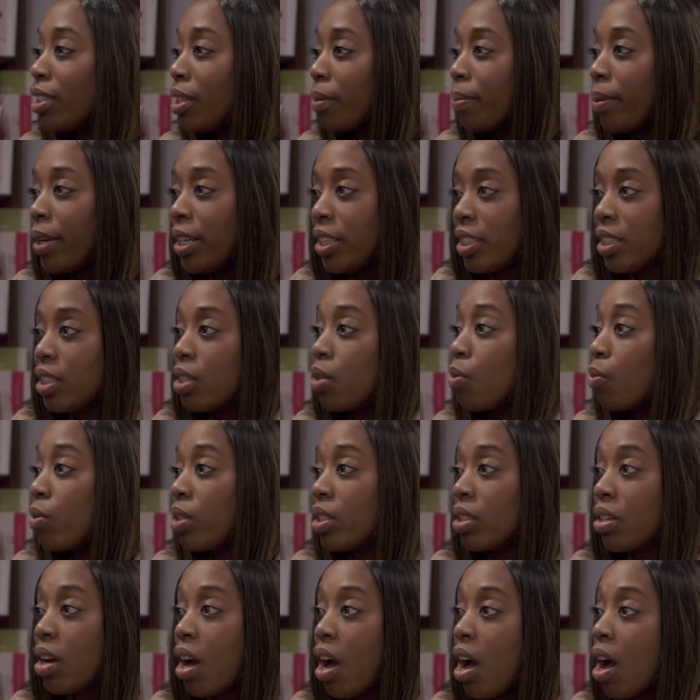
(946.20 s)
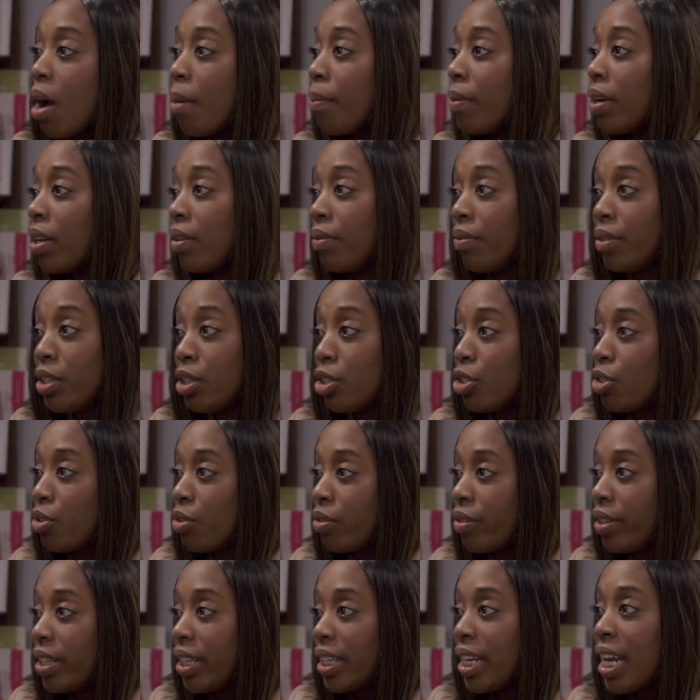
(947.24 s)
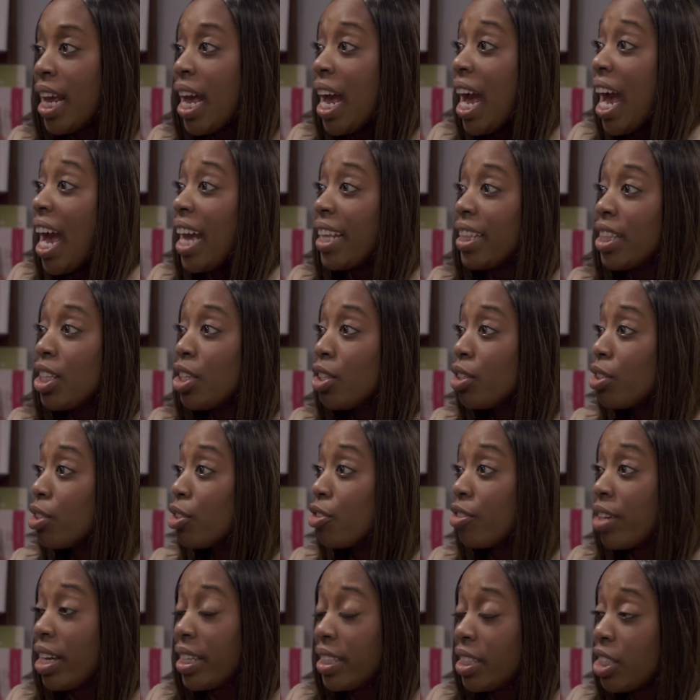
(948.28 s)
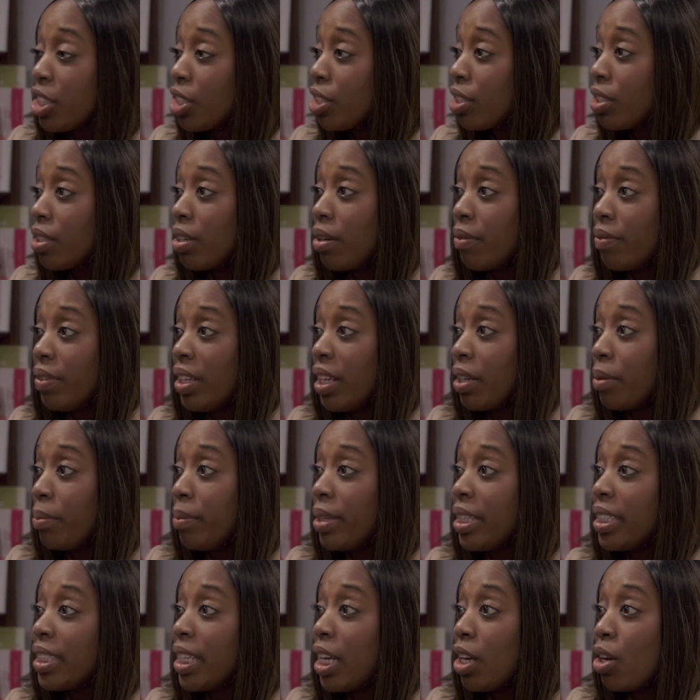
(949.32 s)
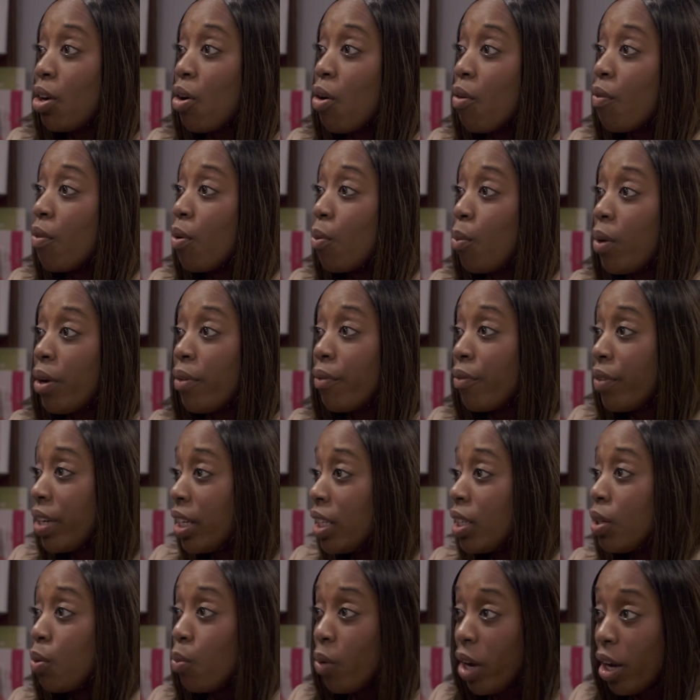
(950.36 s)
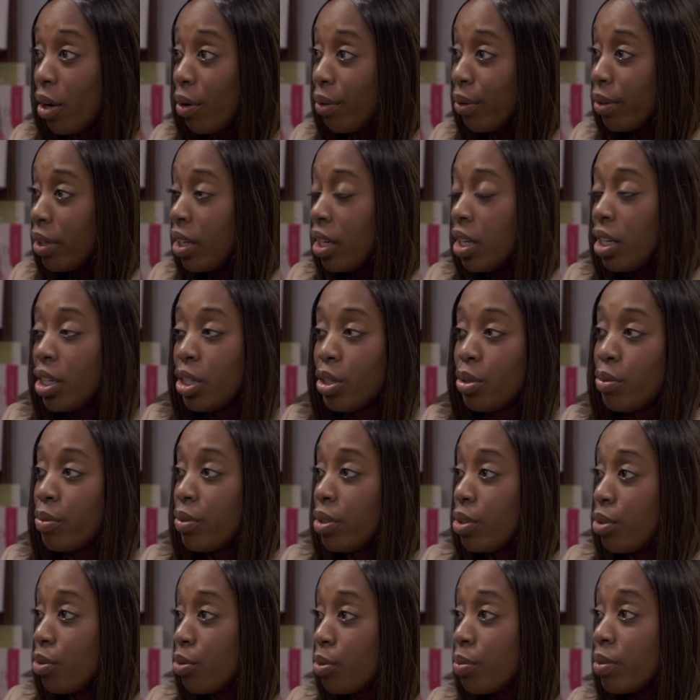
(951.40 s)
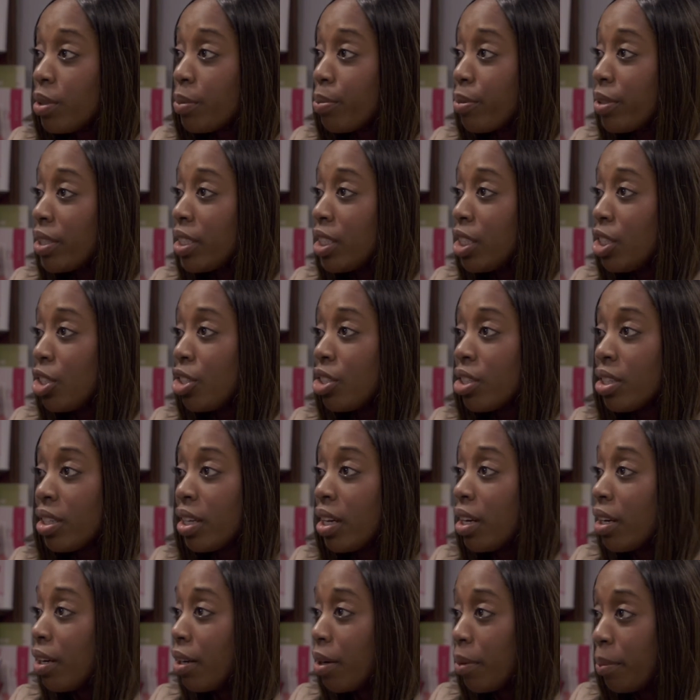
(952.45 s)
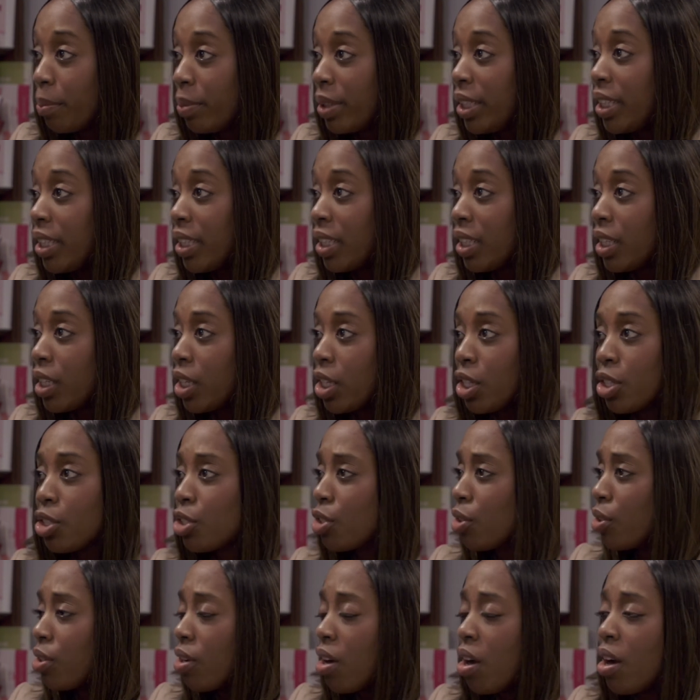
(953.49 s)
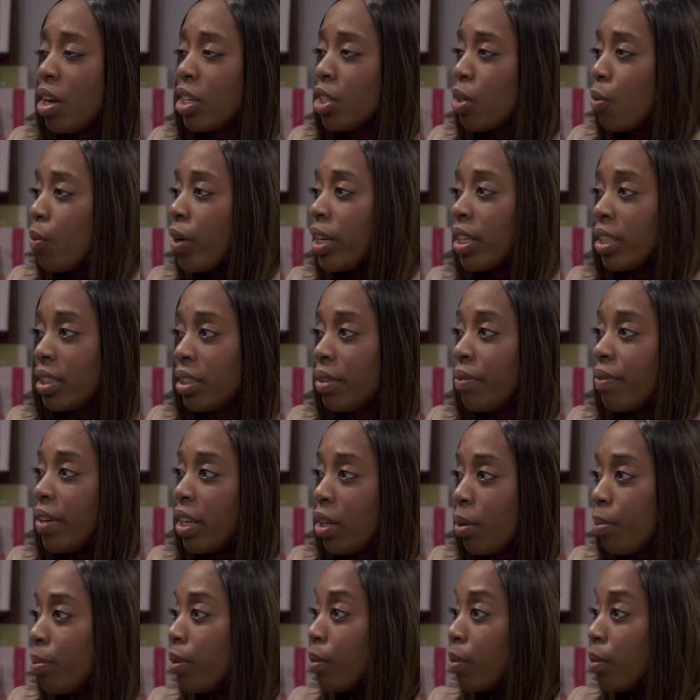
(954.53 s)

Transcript: patient was calm and reassuring. I think your transition of letting me take over went really well. You resumed the procedure and completed it, so you're on your way to developing